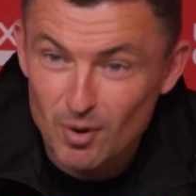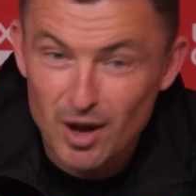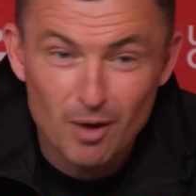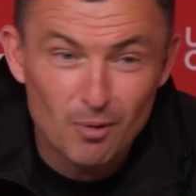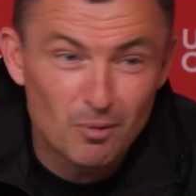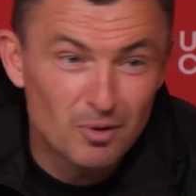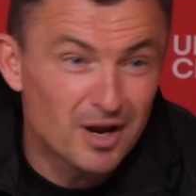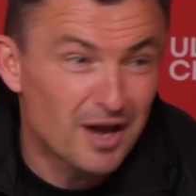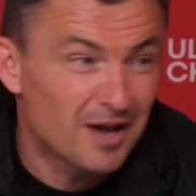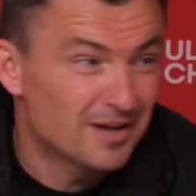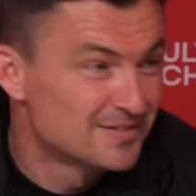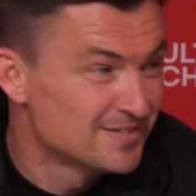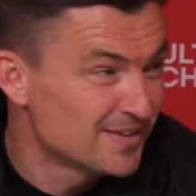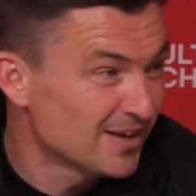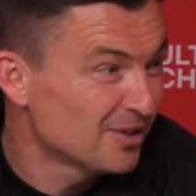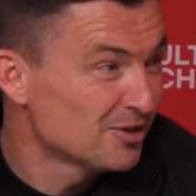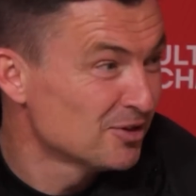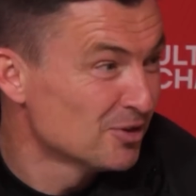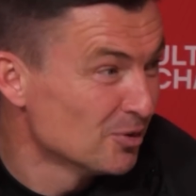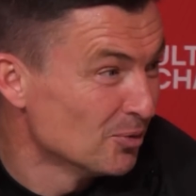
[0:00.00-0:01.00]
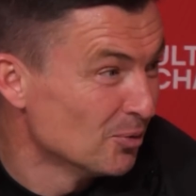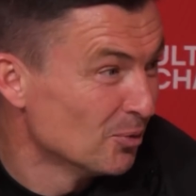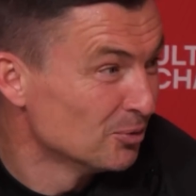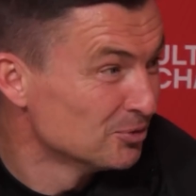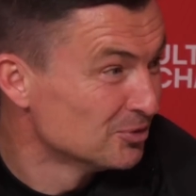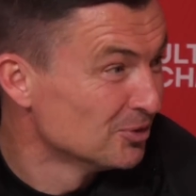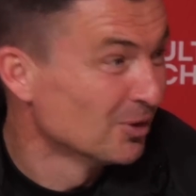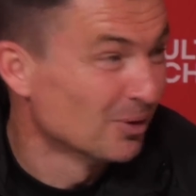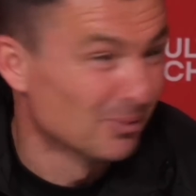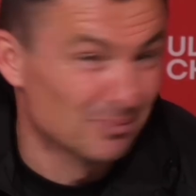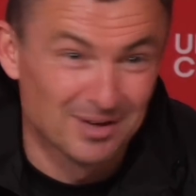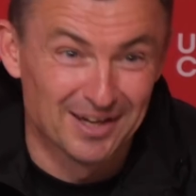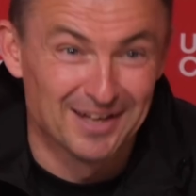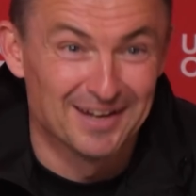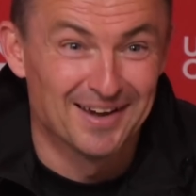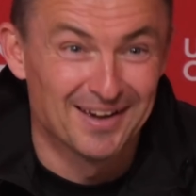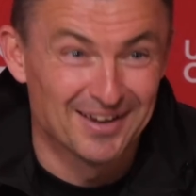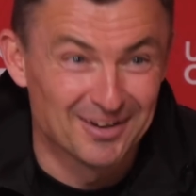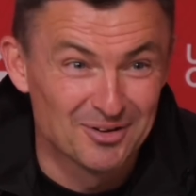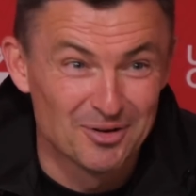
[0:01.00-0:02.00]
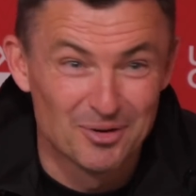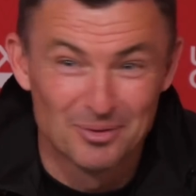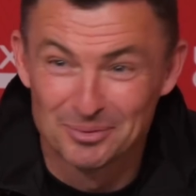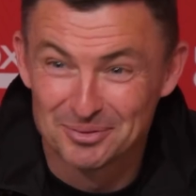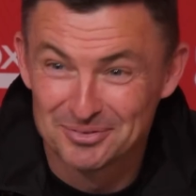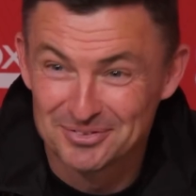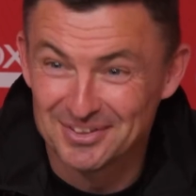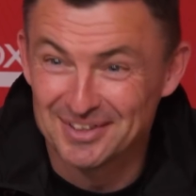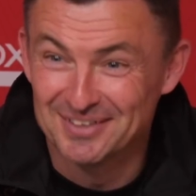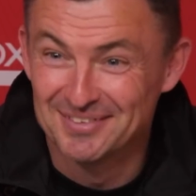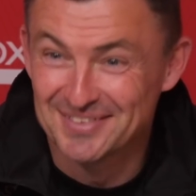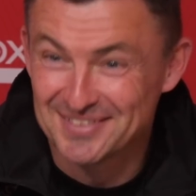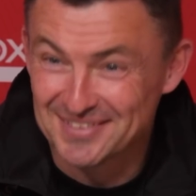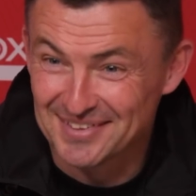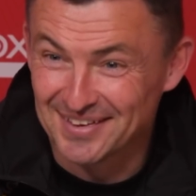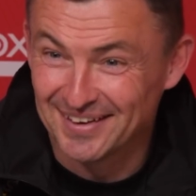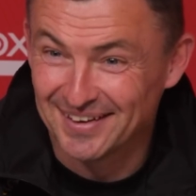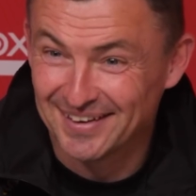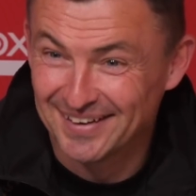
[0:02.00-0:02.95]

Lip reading: Why would I tell you who's going to be in our goal? Seriously.